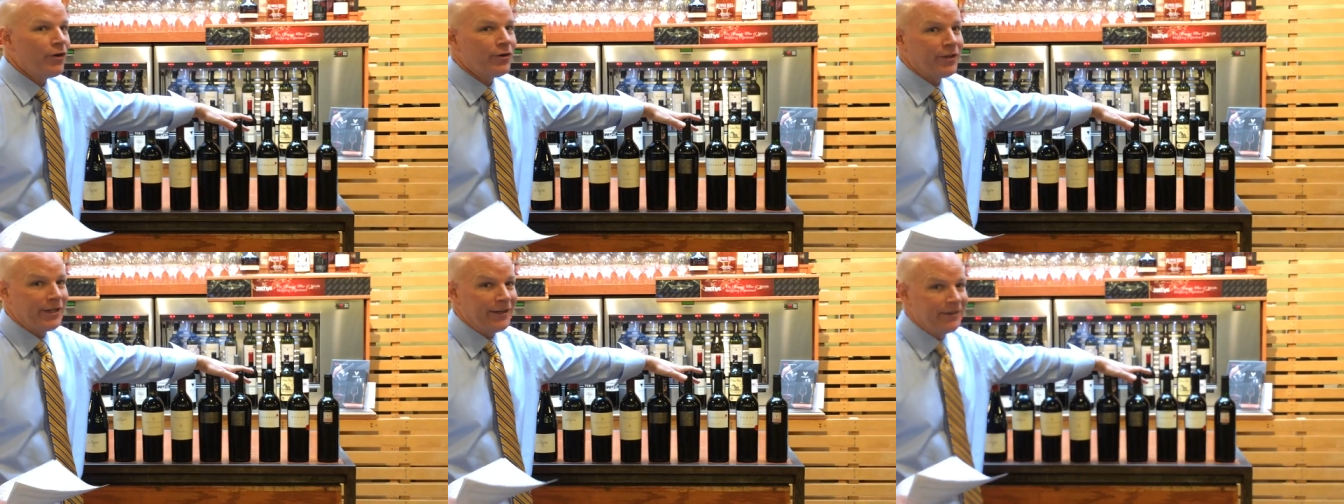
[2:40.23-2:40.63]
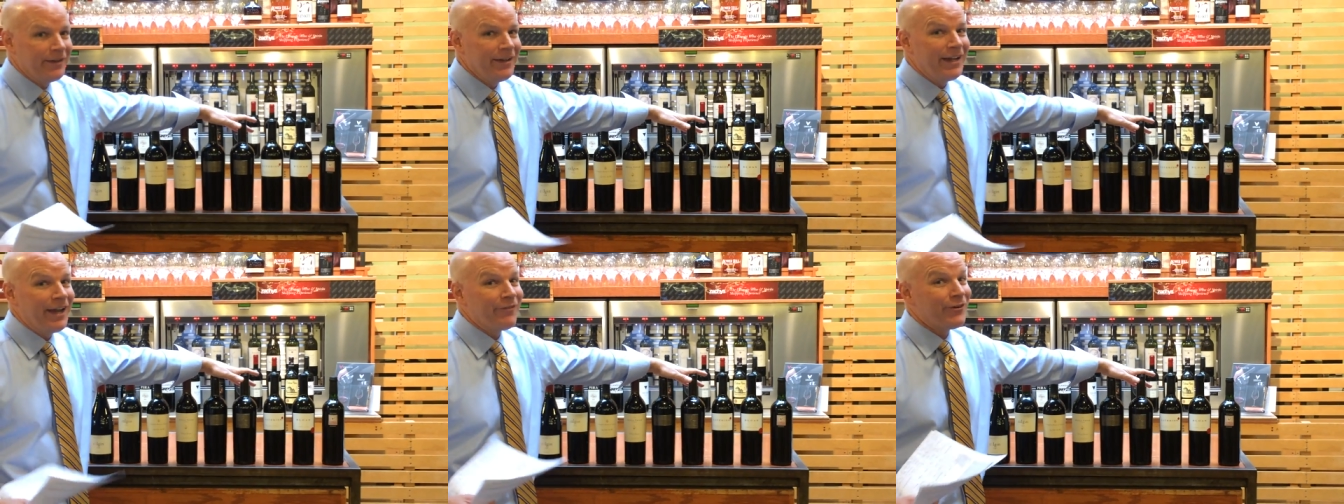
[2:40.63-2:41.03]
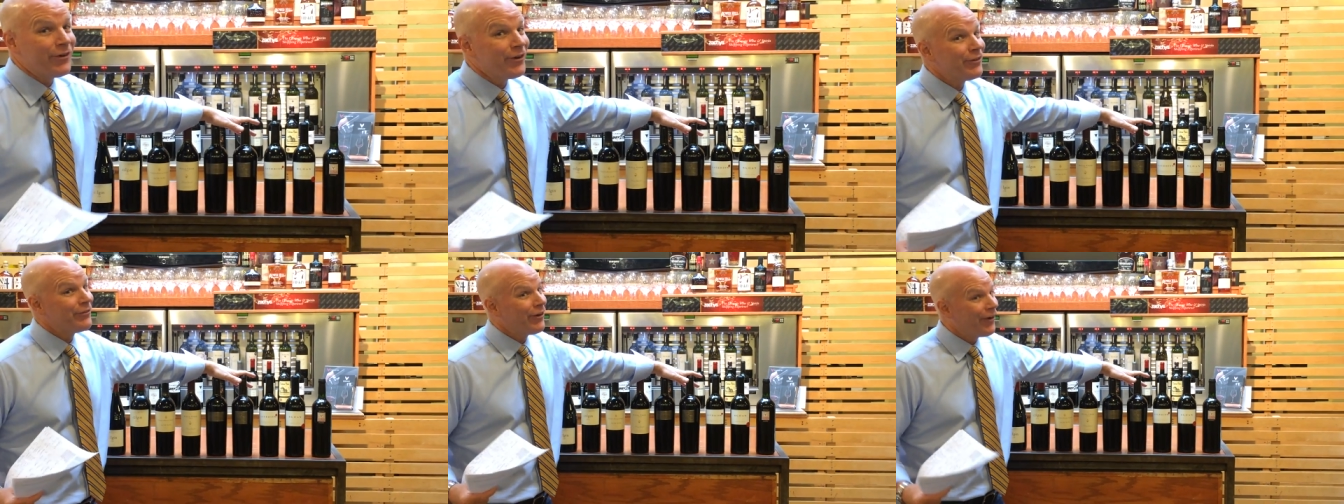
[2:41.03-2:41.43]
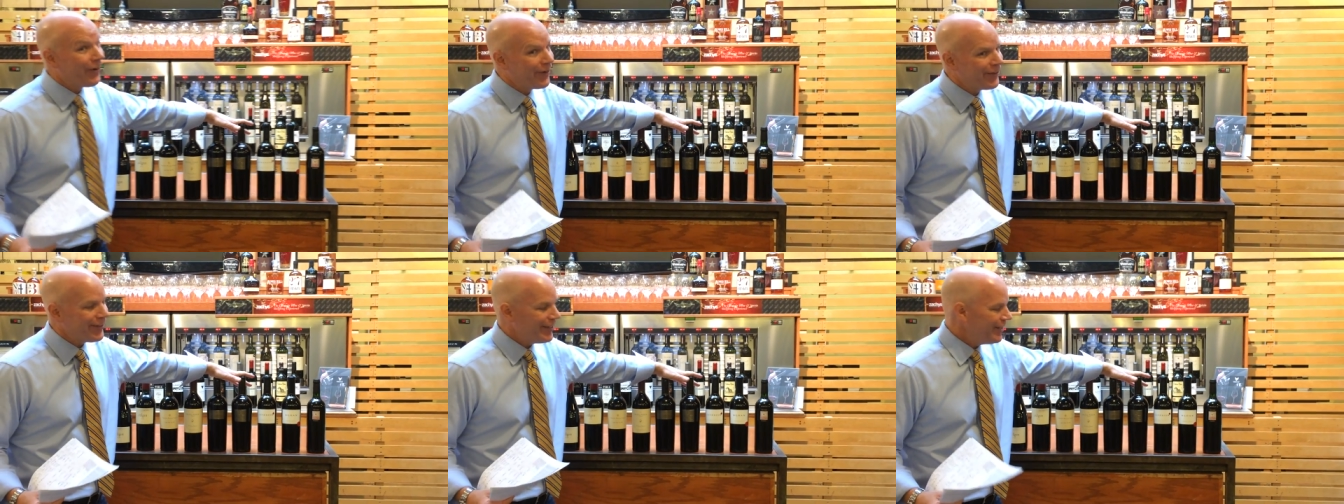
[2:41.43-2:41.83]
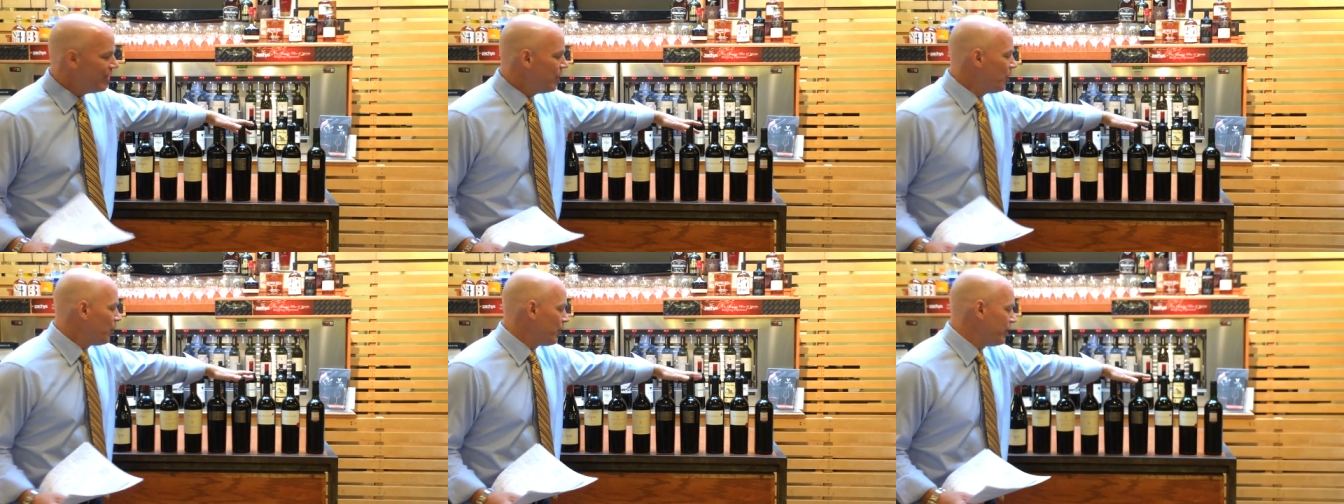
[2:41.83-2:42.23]
Harlan. Ever heard of Harlan?
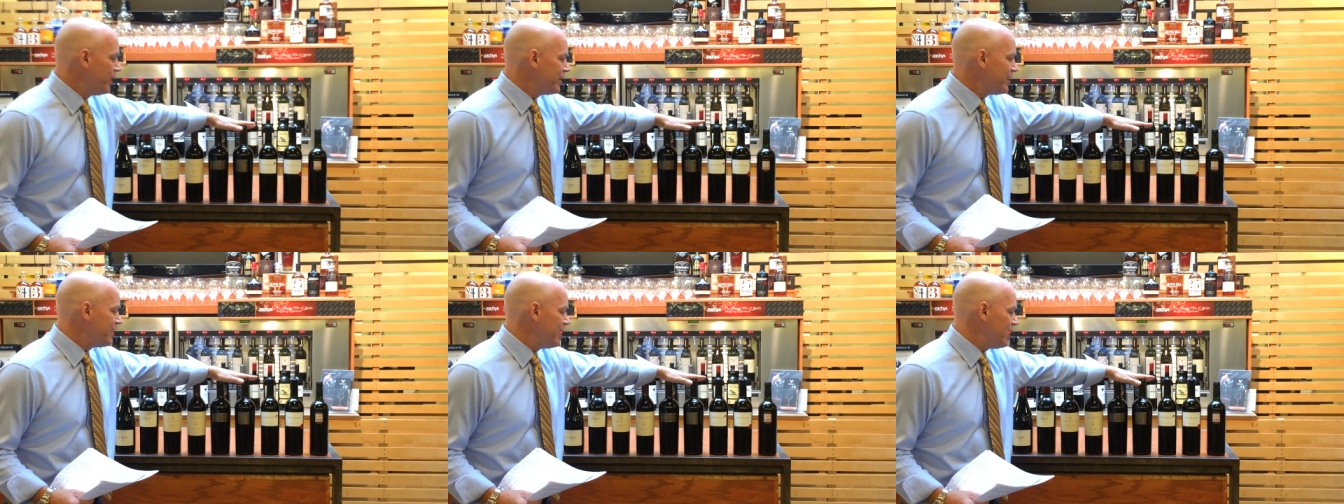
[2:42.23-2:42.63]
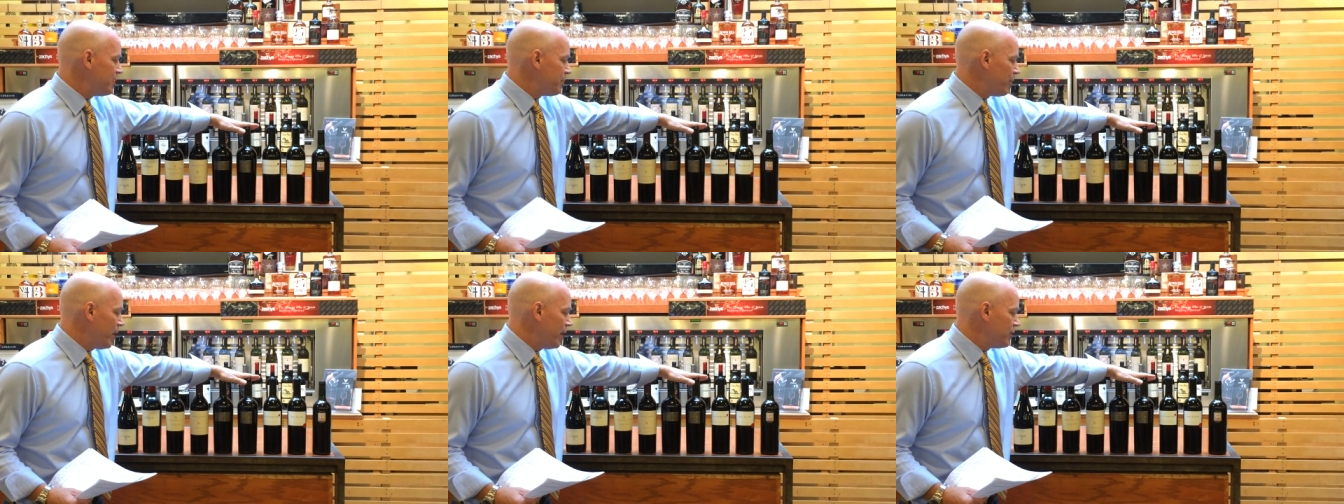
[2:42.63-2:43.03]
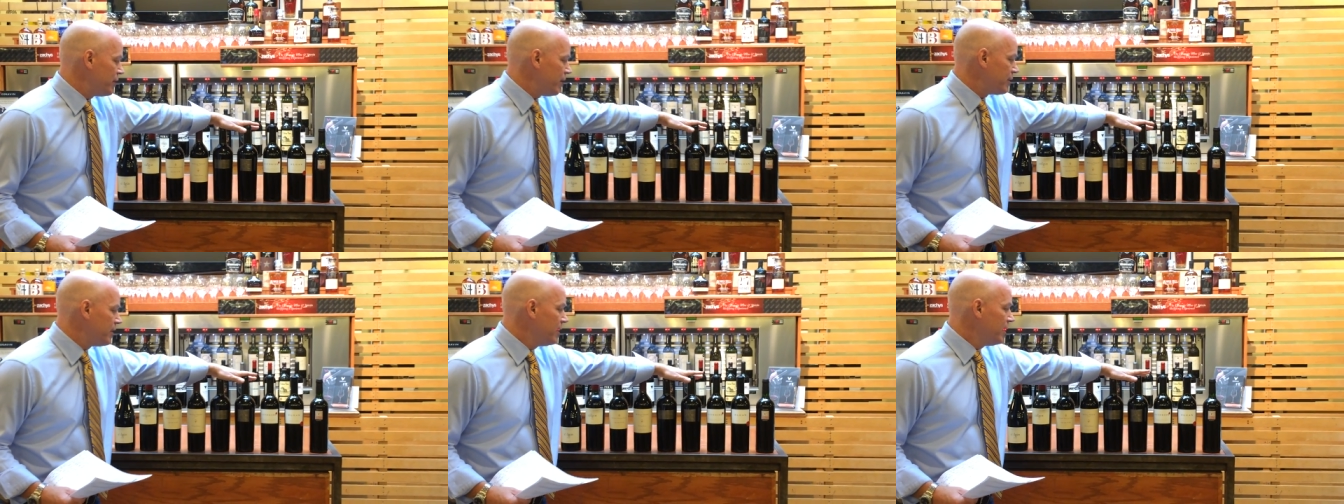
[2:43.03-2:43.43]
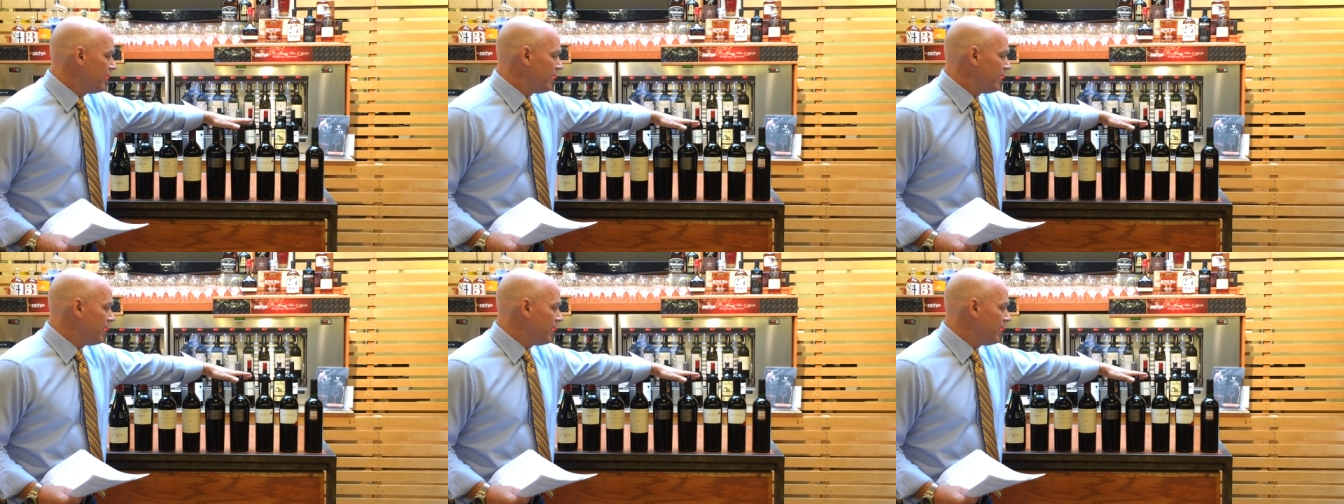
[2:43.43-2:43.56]
Well, this is his project.